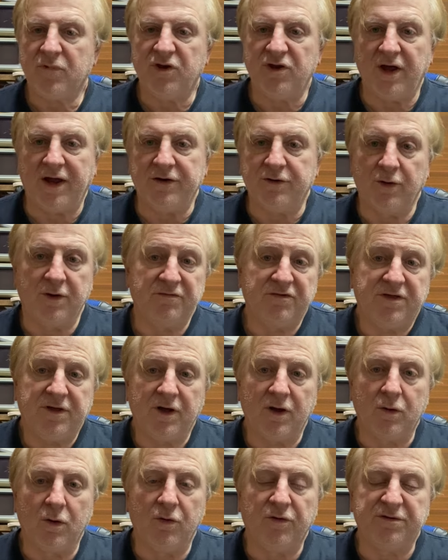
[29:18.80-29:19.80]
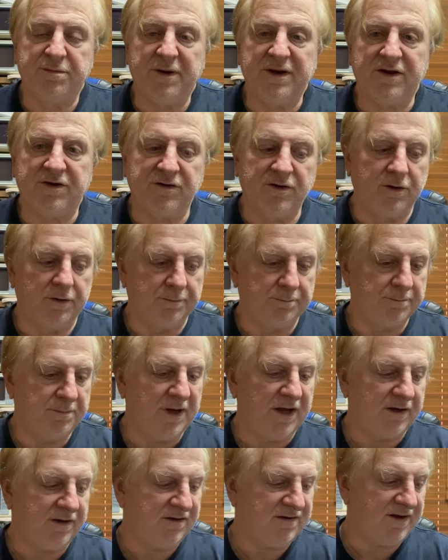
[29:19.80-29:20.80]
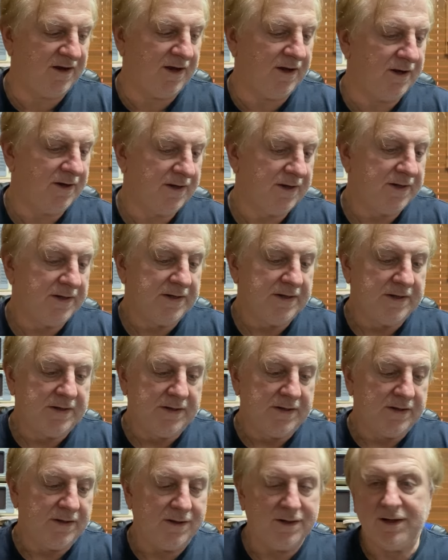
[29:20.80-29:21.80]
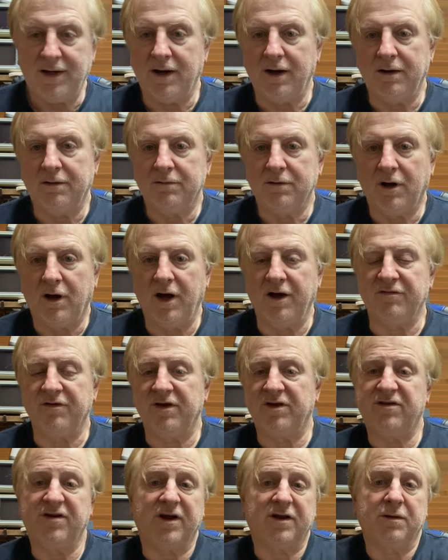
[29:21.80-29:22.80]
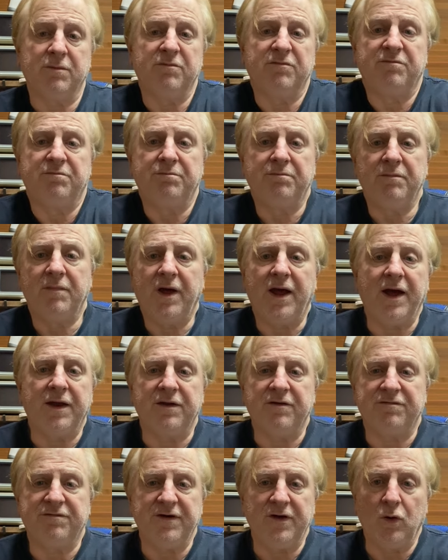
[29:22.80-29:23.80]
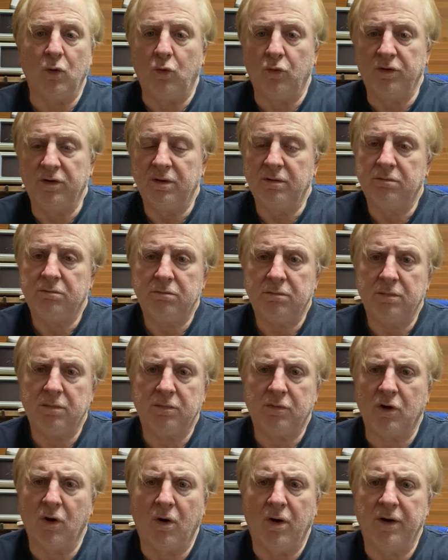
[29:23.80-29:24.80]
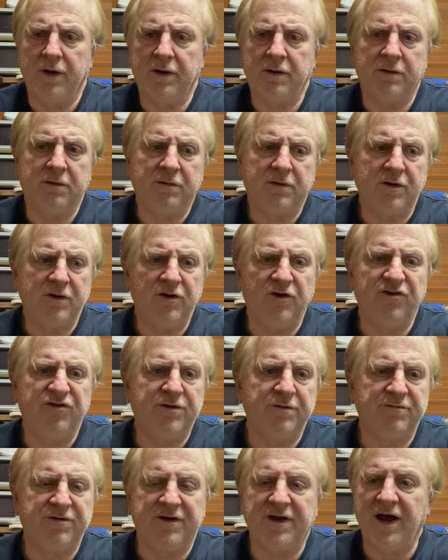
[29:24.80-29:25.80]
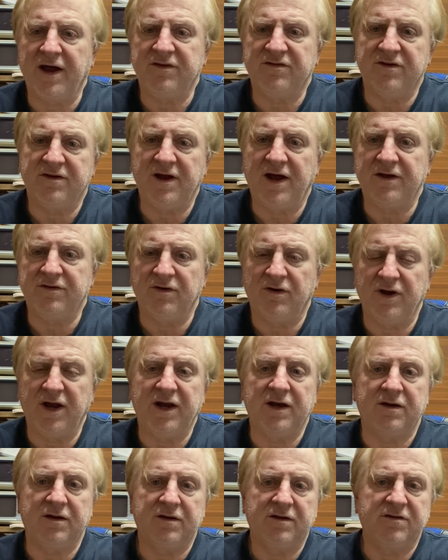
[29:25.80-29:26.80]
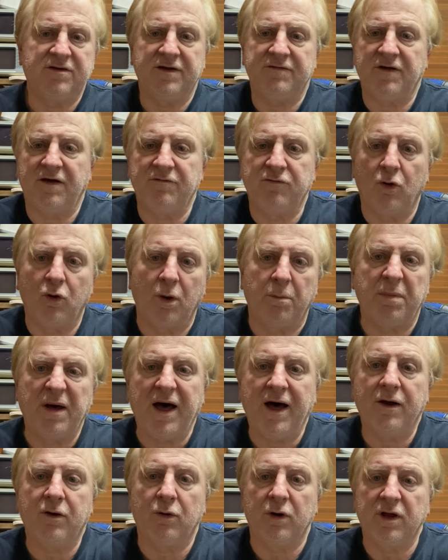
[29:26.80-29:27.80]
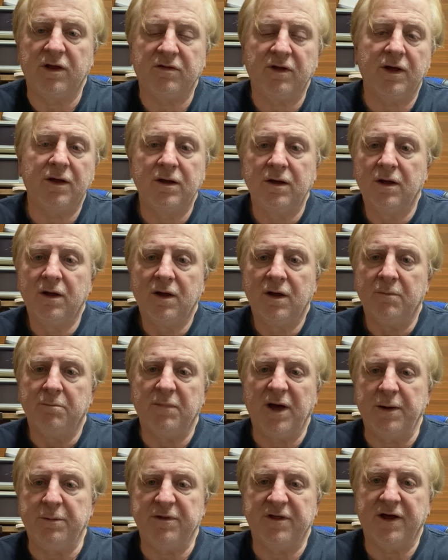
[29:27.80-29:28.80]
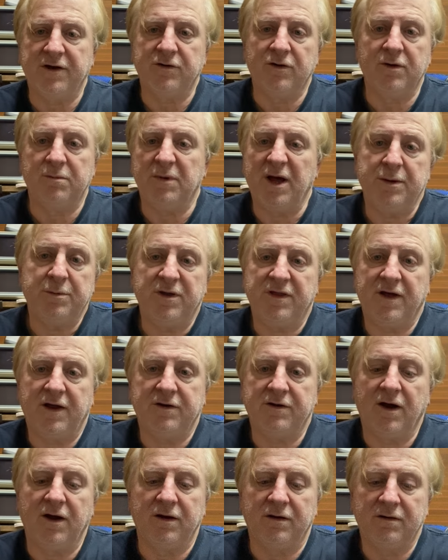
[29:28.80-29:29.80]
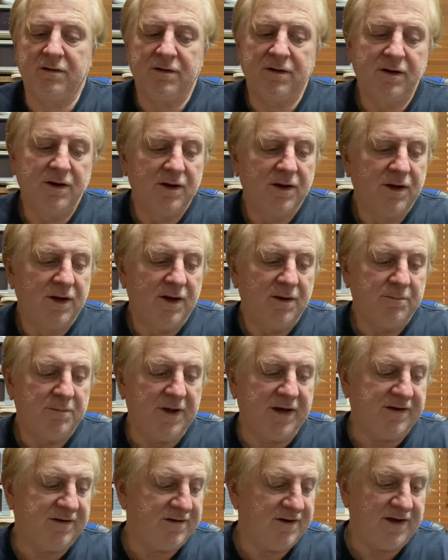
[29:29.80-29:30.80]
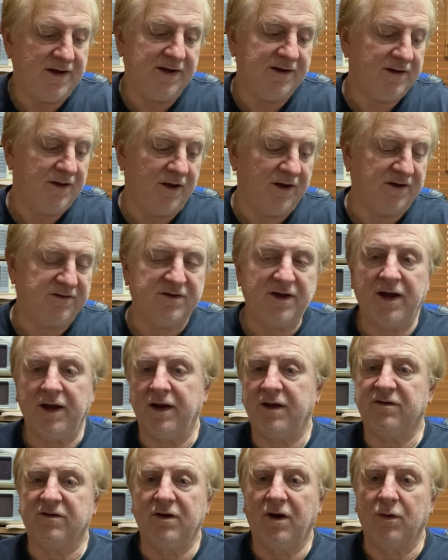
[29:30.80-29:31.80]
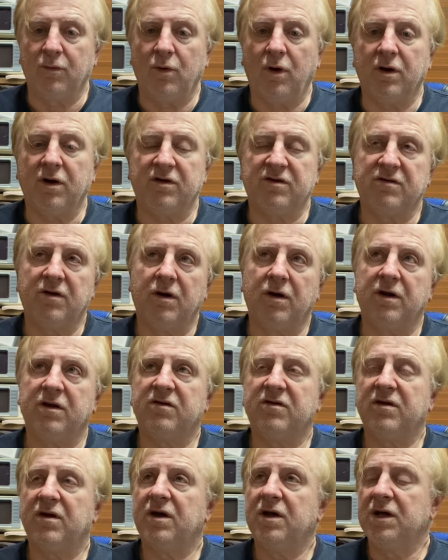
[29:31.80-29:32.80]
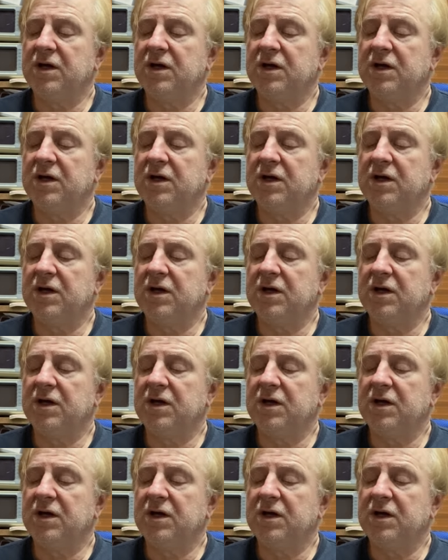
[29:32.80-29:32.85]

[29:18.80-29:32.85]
They do everything a coil's meant to do. But, I haven't checked them out in the field, gone, used them for days and days on end to see if they fall apart or anything. Maybe they do, maybe they don't. But like I say, it's not rocket science.